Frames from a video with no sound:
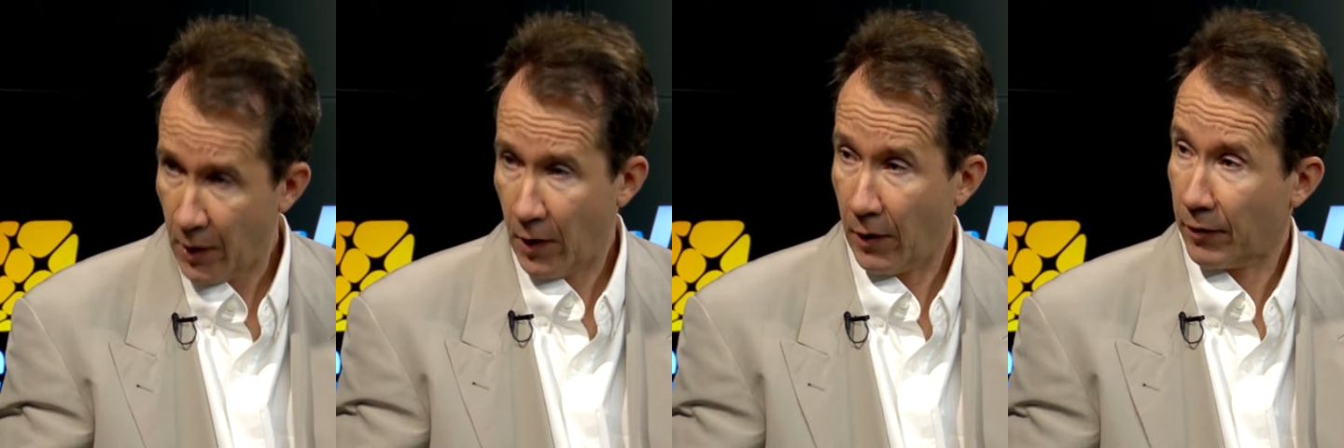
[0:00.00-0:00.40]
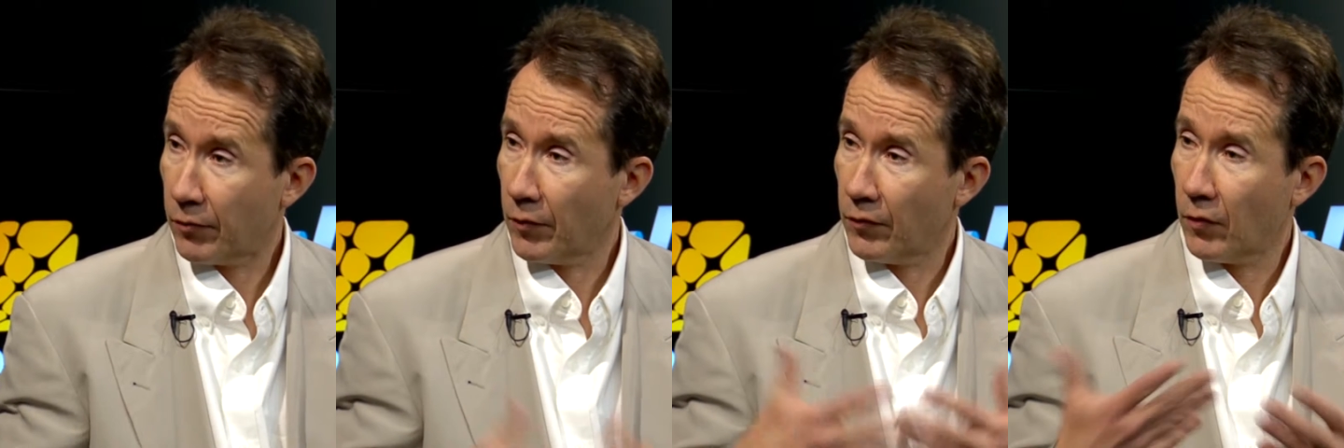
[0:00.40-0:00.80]
Electric
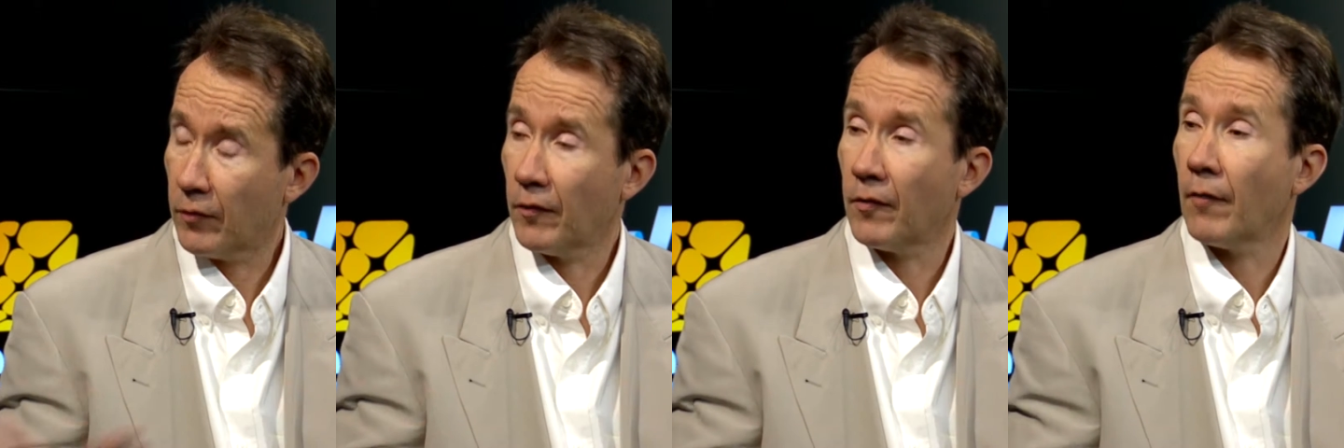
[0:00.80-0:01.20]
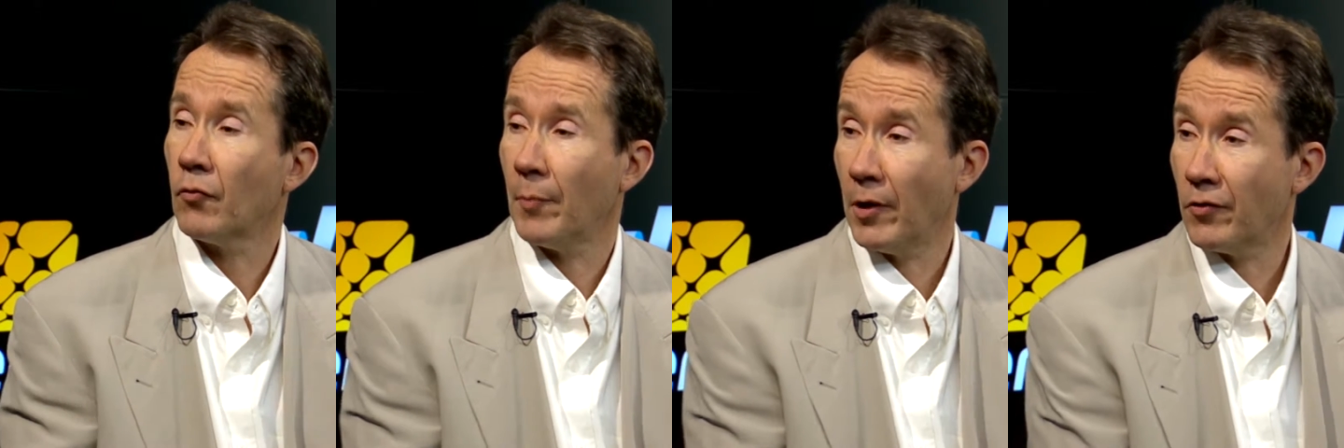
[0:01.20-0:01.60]
utilities have to
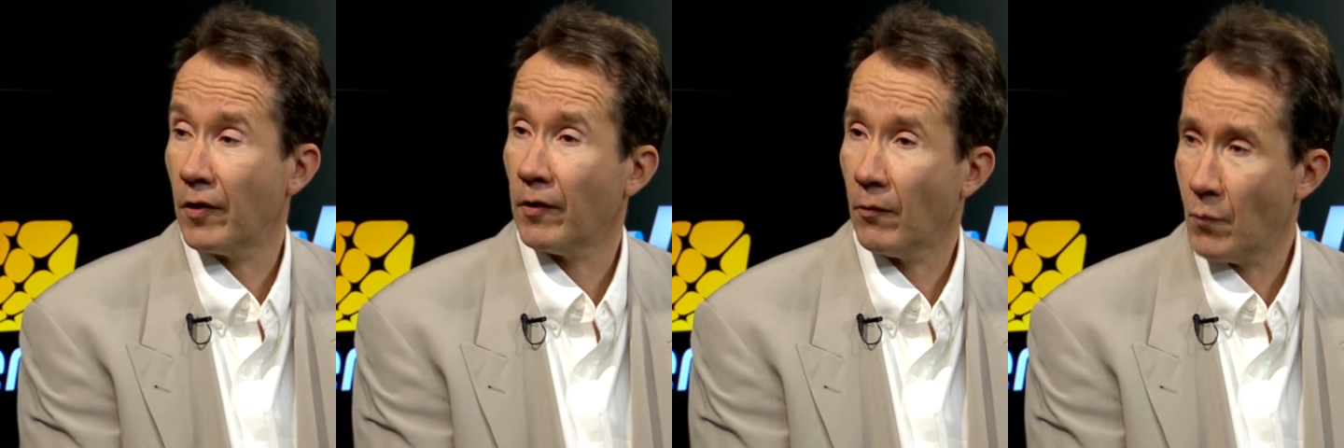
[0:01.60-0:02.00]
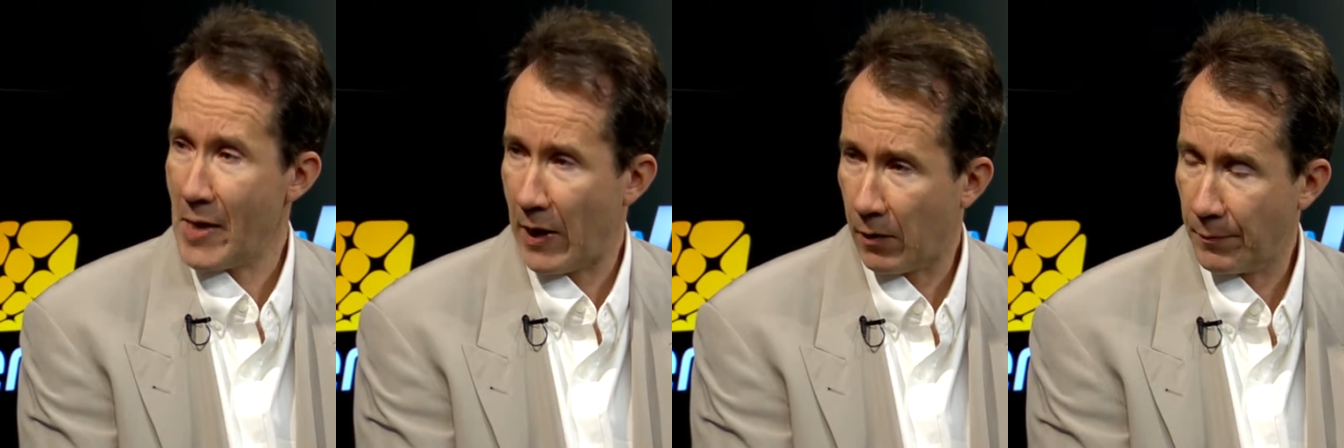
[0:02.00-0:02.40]
manage that, and we
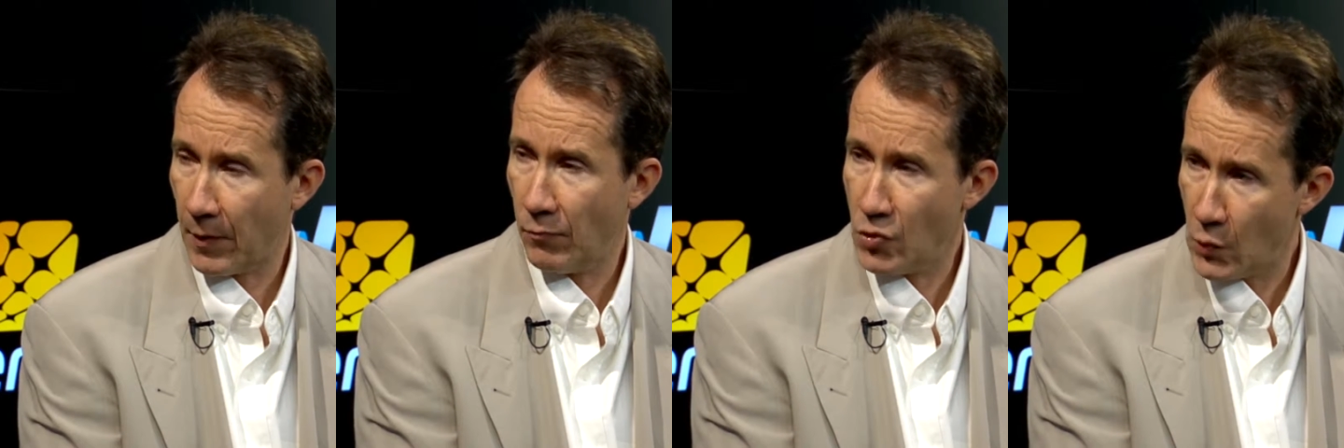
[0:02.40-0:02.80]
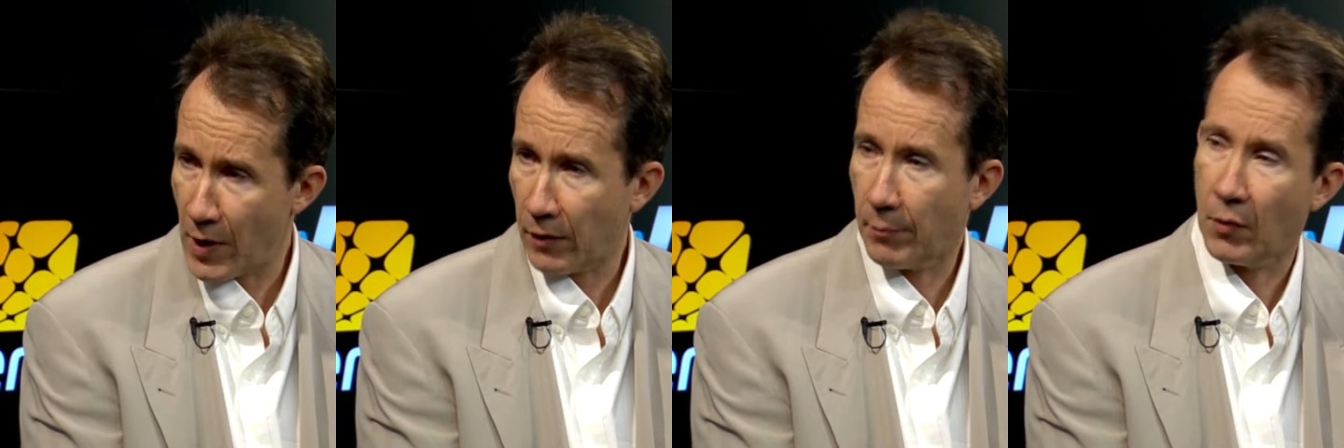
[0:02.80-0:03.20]
help them do
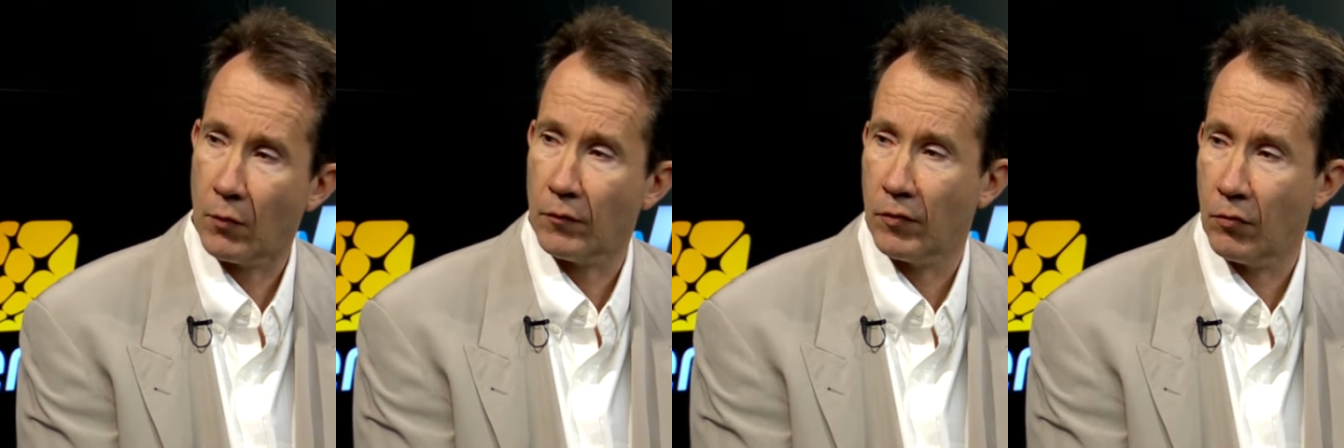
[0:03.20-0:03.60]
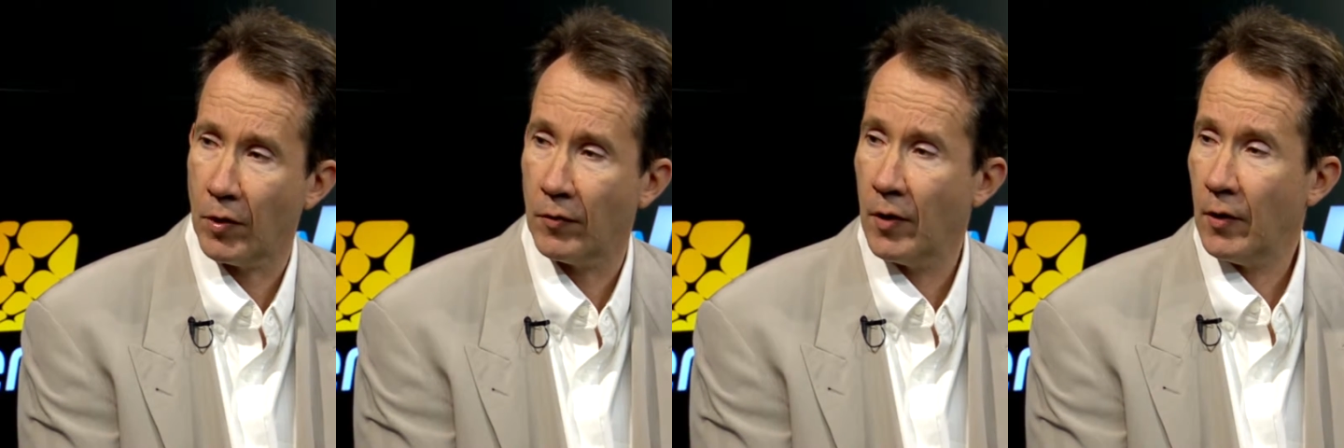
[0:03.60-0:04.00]
that because the grid
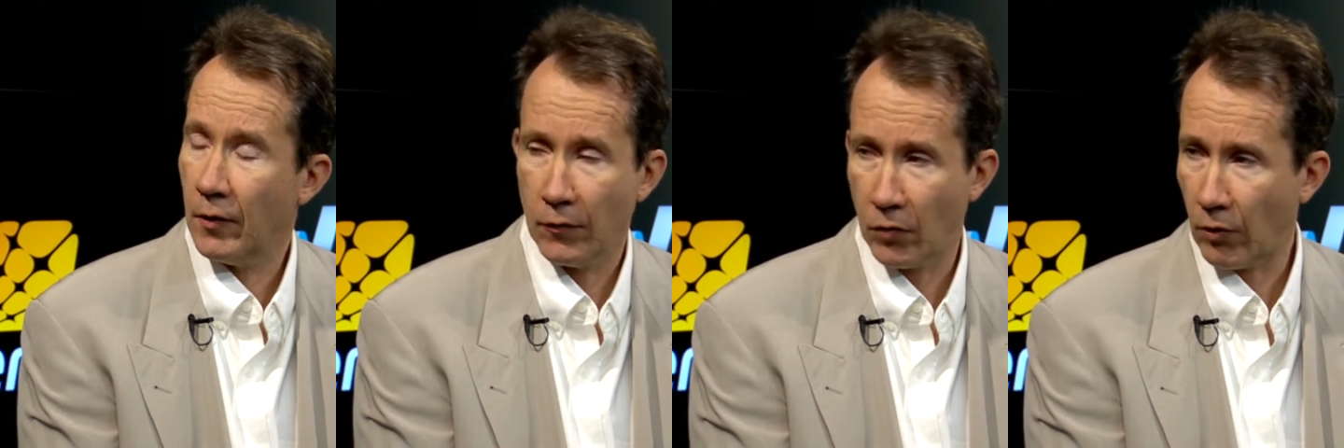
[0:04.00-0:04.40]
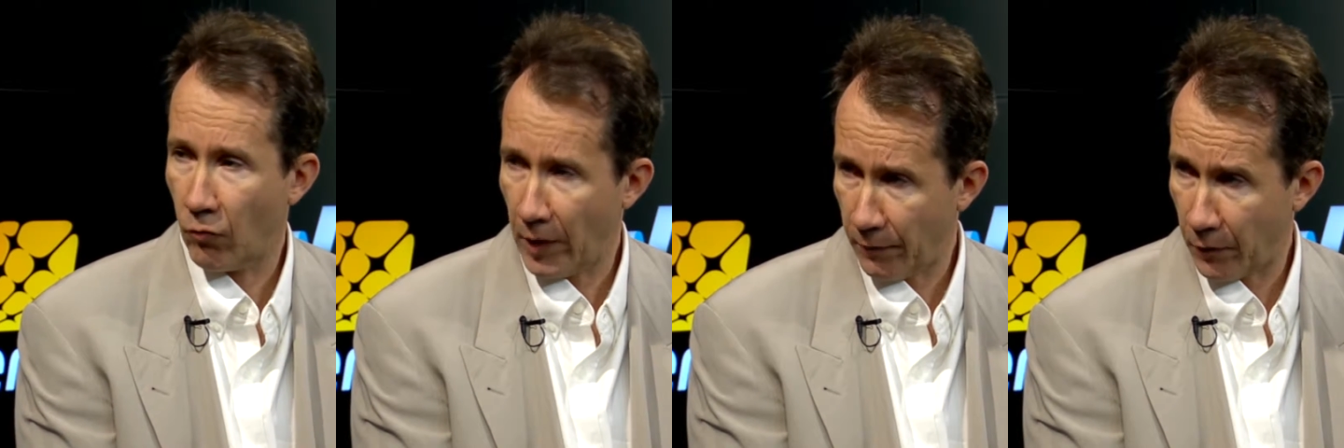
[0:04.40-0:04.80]
is not
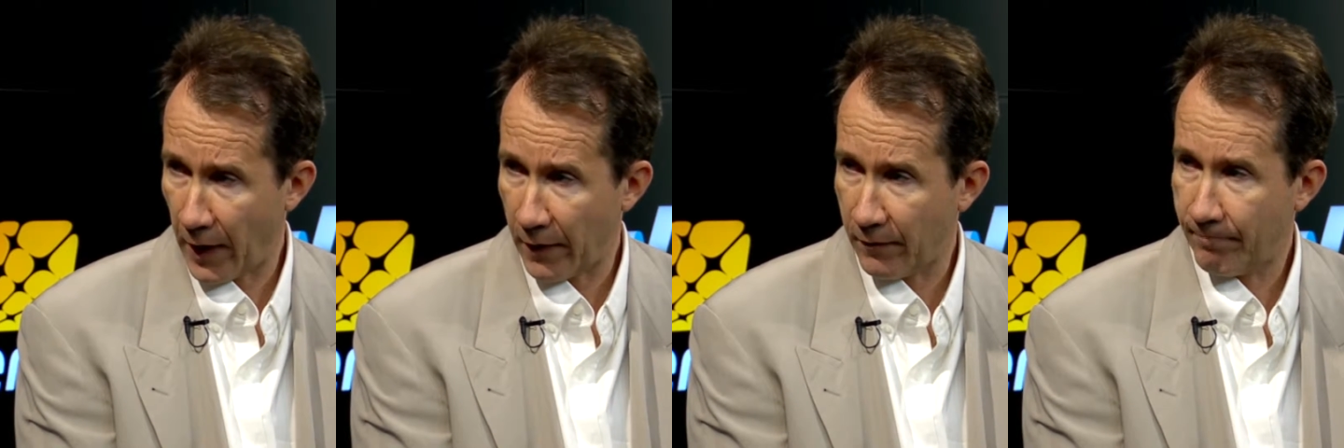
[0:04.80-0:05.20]
ready for that.